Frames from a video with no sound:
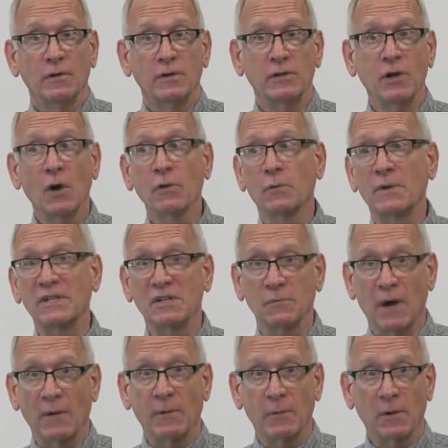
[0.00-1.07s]
You know the reason
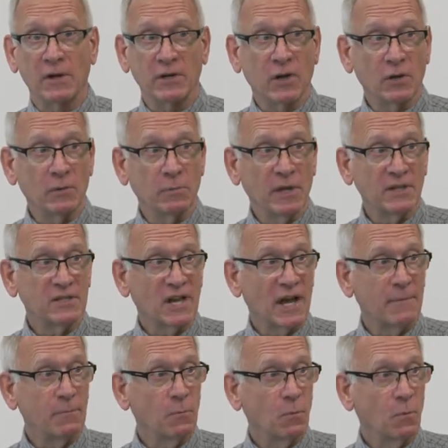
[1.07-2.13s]
why we want to know the blood
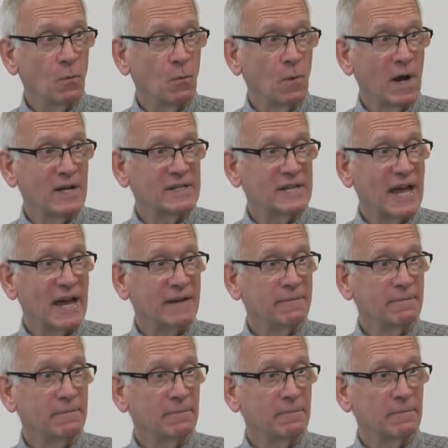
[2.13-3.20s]
type. Why is that,
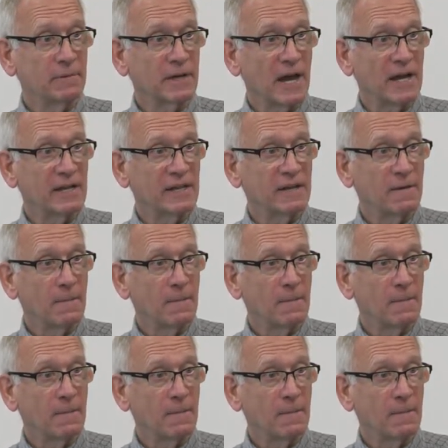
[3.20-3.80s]
Kylie?